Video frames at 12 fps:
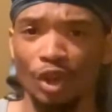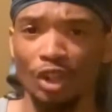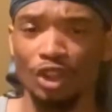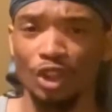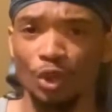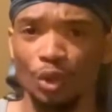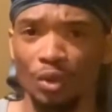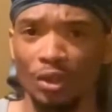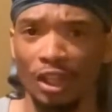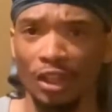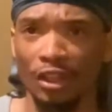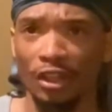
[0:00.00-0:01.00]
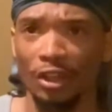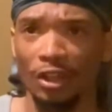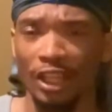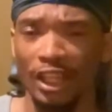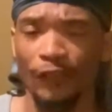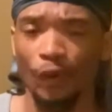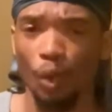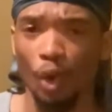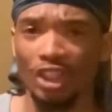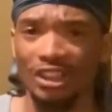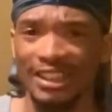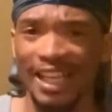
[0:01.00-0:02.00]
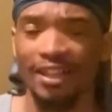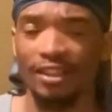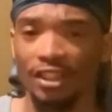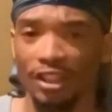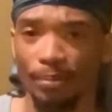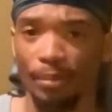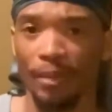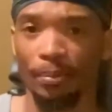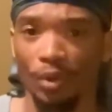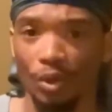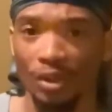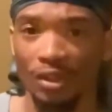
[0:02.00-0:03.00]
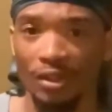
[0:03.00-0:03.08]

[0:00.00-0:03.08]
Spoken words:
to give a word salad to the people.